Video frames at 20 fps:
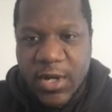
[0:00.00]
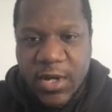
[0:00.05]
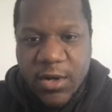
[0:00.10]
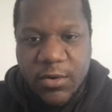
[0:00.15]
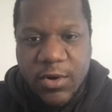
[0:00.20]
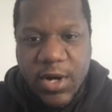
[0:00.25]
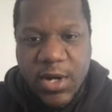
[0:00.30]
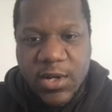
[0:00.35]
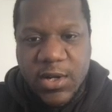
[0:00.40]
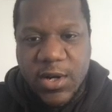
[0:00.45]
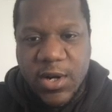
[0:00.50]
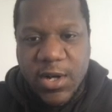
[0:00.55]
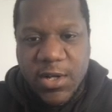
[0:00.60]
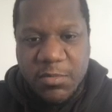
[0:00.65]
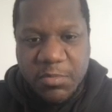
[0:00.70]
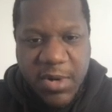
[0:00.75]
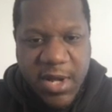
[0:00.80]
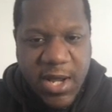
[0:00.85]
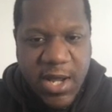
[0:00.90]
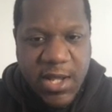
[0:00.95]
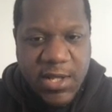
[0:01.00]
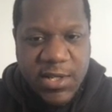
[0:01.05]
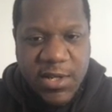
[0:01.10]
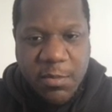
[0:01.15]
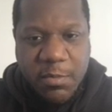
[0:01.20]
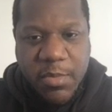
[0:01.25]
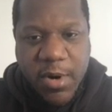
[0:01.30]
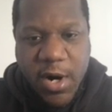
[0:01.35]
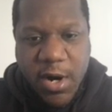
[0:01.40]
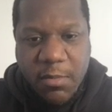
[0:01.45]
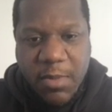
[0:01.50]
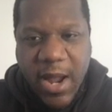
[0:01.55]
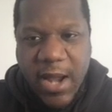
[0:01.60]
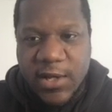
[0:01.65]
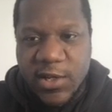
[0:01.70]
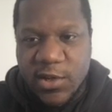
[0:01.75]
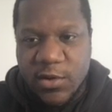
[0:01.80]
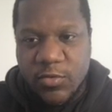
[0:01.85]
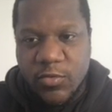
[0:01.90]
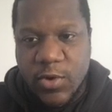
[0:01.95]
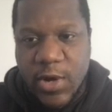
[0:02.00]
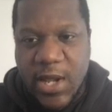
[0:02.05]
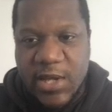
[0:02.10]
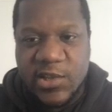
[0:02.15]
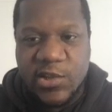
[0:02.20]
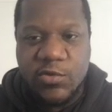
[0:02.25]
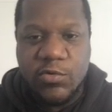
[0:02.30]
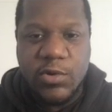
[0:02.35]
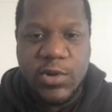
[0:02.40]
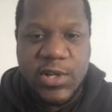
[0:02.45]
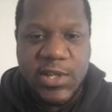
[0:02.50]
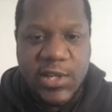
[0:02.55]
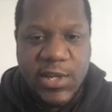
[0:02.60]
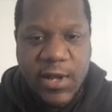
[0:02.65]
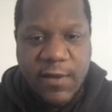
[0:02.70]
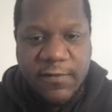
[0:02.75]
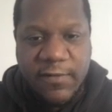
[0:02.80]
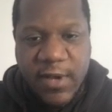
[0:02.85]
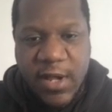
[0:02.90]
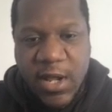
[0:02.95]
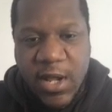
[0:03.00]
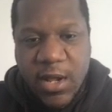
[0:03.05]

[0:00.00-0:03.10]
All right, guys, bans and buybacks and all that sort of stuff.